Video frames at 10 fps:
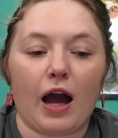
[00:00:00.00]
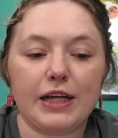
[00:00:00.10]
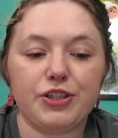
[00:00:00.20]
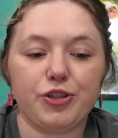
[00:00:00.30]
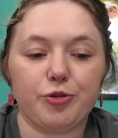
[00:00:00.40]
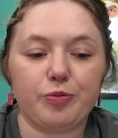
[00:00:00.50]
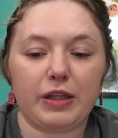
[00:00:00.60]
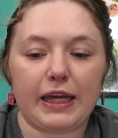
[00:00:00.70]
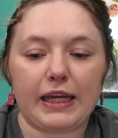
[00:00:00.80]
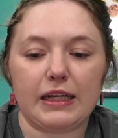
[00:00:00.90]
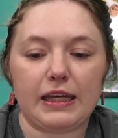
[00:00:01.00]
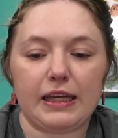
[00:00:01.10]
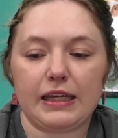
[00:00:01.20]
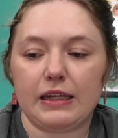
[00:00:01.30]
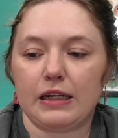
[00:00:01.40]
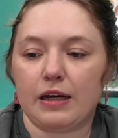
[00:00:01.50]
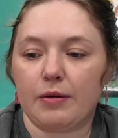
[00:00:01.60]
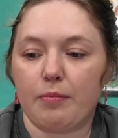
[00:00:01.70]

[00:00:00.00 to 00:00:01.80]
I do plan in